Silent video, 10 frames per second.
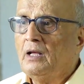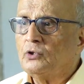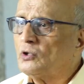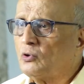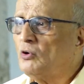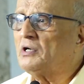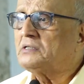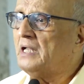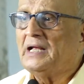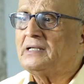So don't
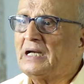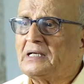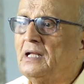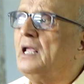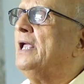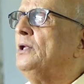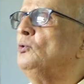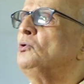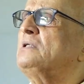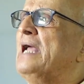think that
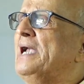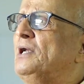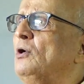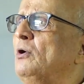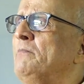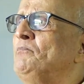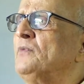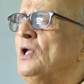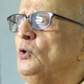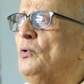you stand alone,
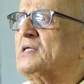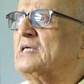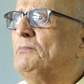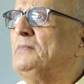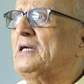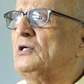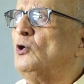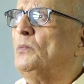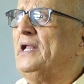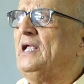your subject,
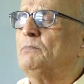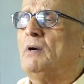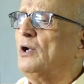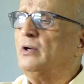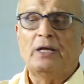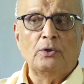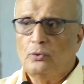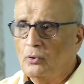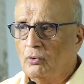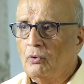nobody is borrowing.
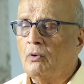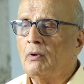No.